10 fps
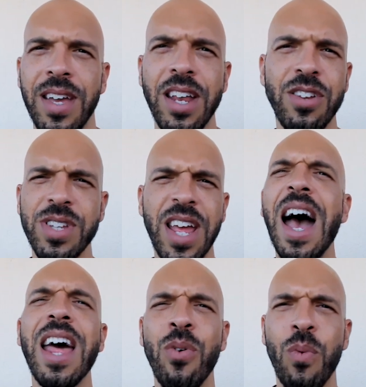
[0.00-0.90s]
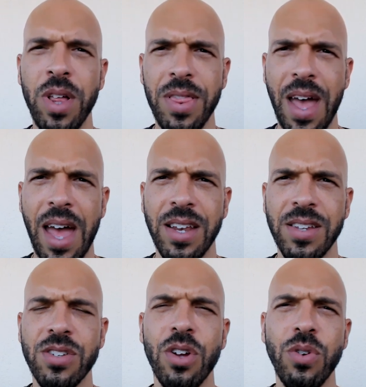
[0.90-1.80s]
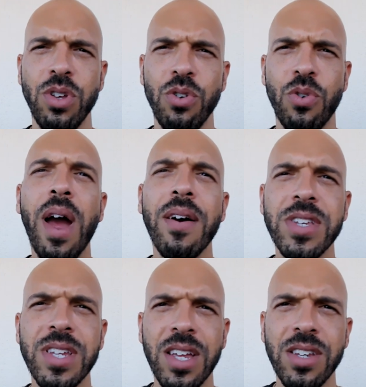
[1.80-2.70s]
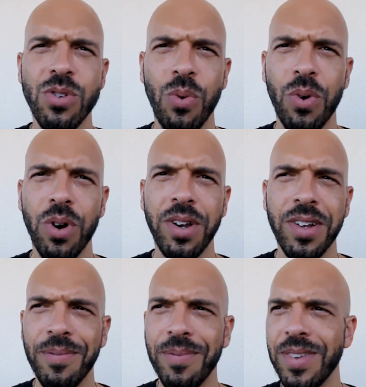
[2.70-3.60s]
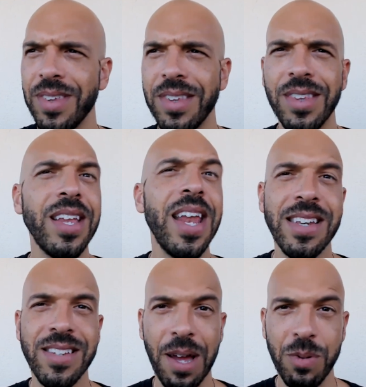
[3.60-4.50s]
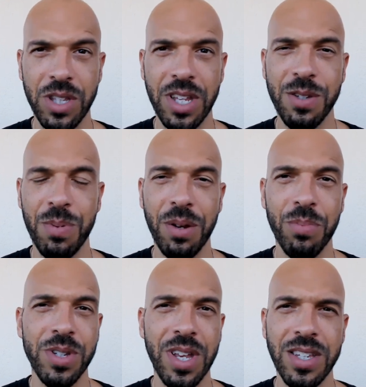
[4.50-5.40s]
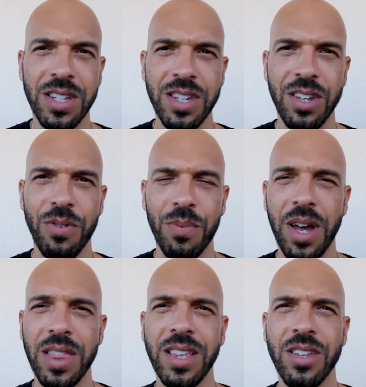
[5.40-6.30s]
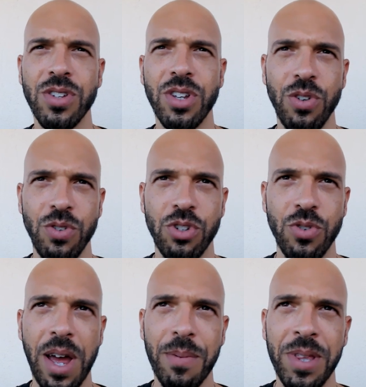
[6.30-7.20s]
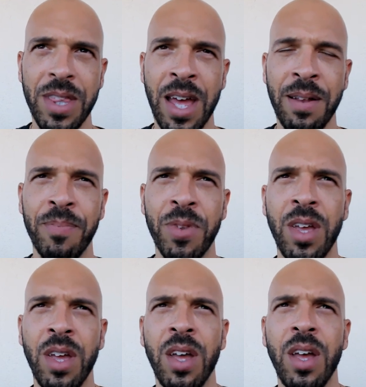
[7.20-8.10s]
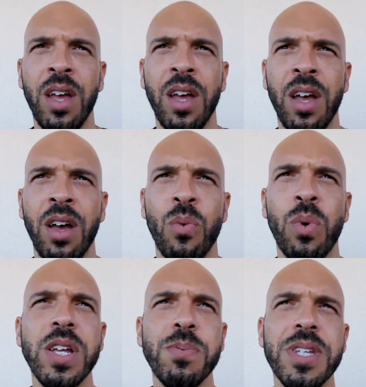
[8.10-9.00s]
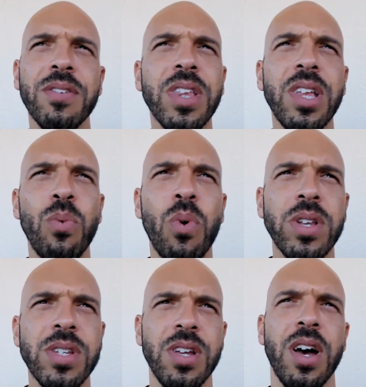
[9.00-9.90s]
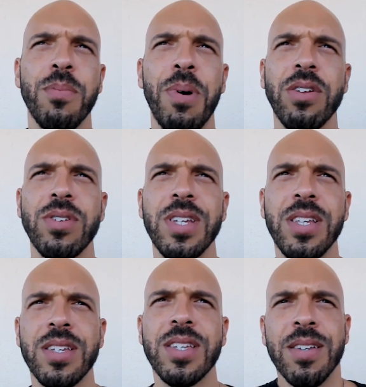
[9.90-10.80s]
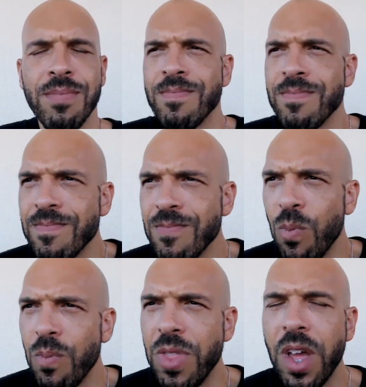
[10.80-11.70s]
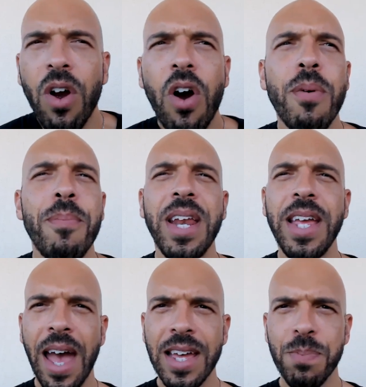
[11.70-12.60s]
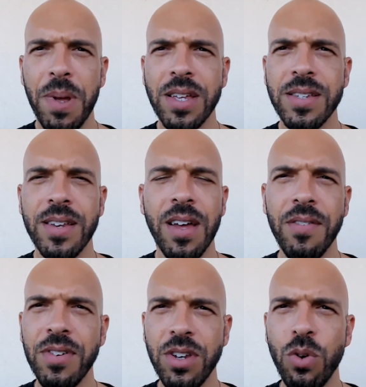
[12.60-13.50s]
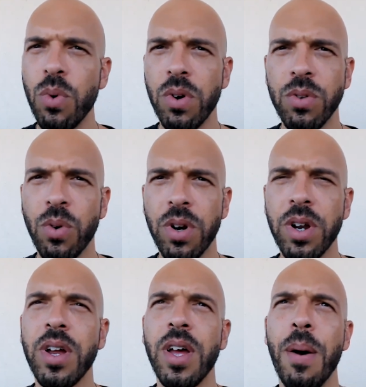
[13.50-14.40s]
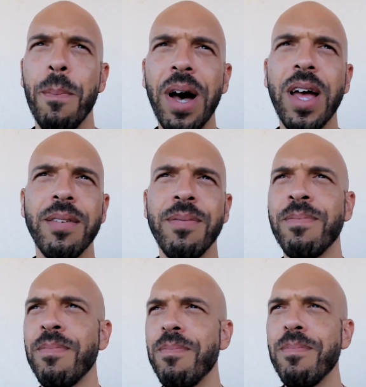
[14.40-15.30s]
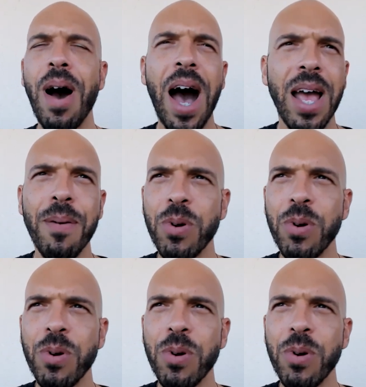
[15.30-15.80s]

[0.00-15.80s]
and you say, I don't want that. So you gravitate toward the next option that's being presented to you. I think there's a huge trap in that. What I specifically want to talk about, since there are many aspects of a new world order, but my